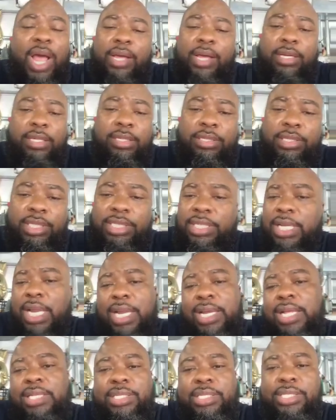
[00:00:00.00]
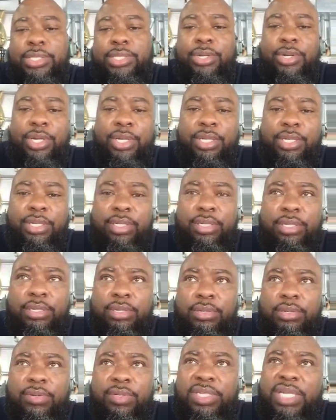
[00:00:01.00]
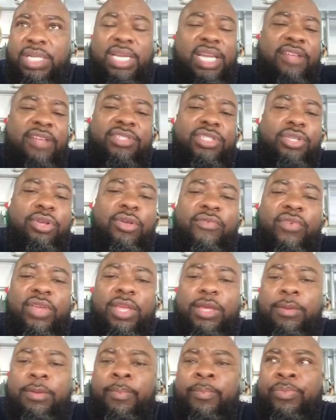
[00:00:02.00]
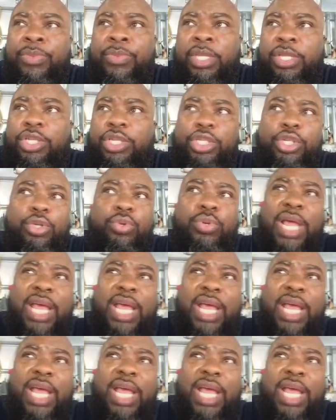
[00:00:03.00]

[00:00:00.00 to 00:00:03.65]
It's not necessary. It's not necessary for him to do that